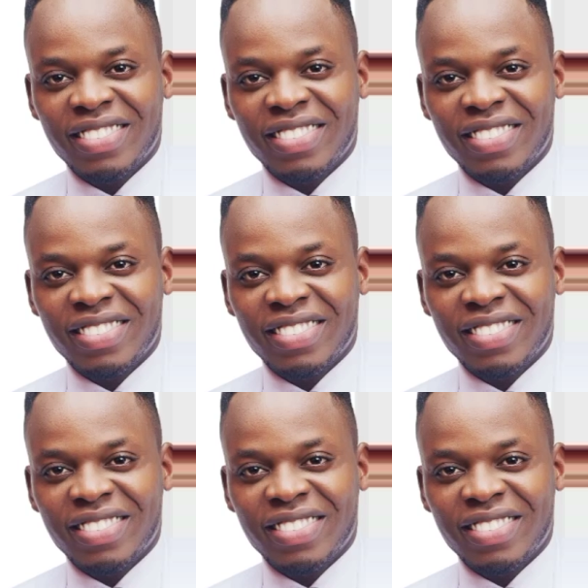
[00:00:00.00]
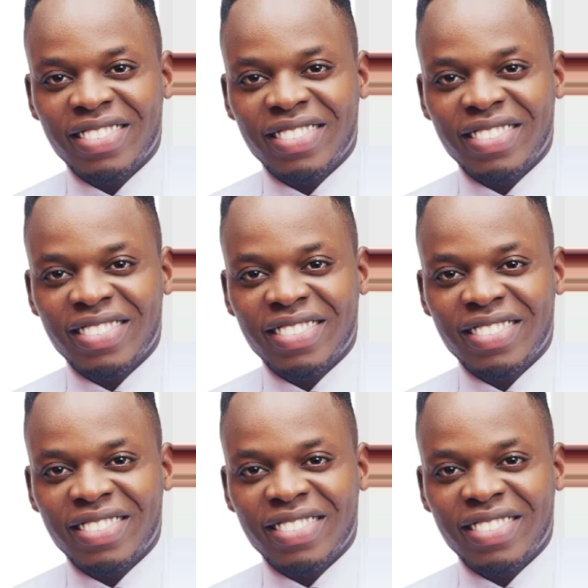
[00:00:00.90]

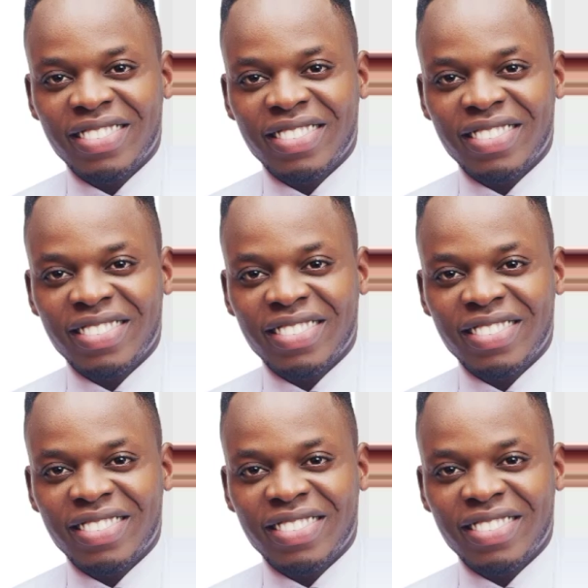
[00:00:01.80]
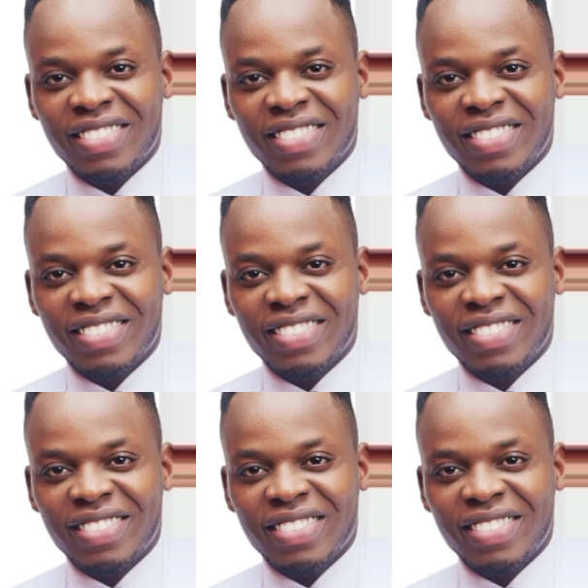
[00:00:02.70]

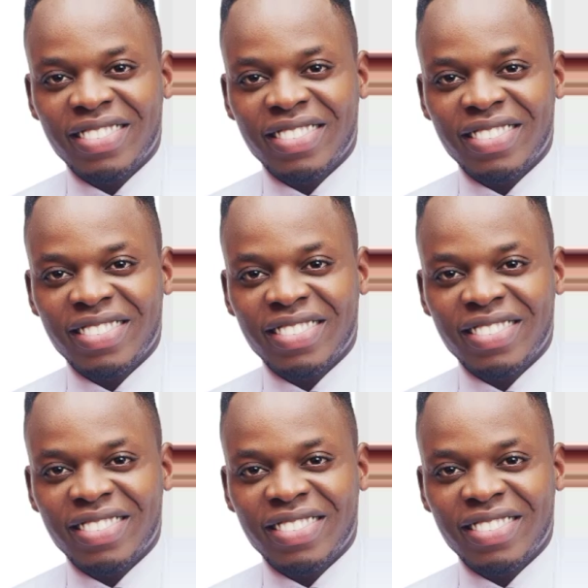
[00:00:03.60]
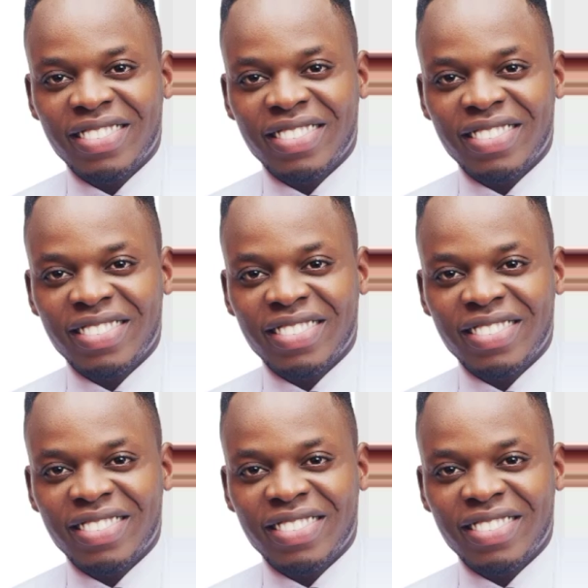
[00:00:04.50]
[no speech]